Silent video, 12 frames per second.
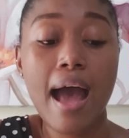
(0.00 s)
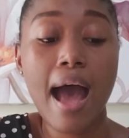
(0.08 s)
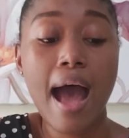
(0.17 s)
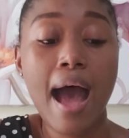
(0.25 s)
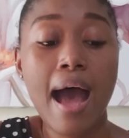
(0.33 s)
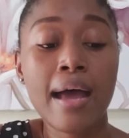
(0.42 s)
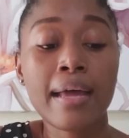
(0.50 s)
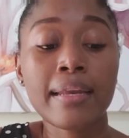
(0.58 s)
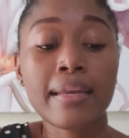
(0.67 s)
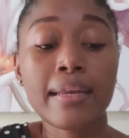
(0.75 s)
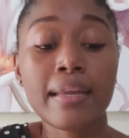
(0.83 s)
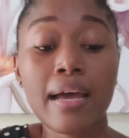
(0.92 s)

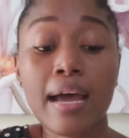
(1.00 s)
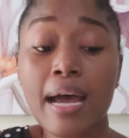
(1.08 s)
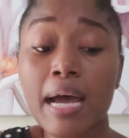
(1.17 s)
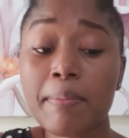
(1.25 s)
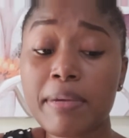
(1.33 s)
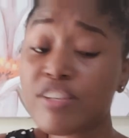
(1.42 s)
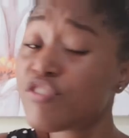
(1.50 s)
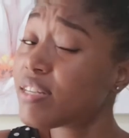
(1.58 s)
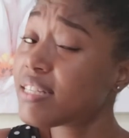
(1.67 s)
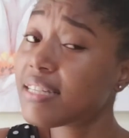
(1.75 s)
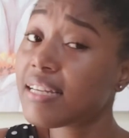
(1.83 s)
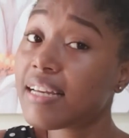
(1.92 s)
And
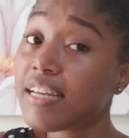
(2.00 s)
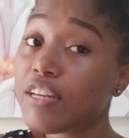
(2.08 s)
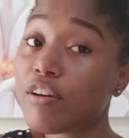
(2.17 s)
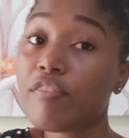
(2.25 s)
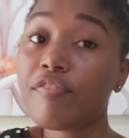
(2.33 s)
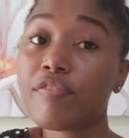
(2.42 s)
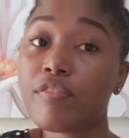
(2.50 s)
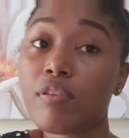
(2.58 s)
interestingly enough,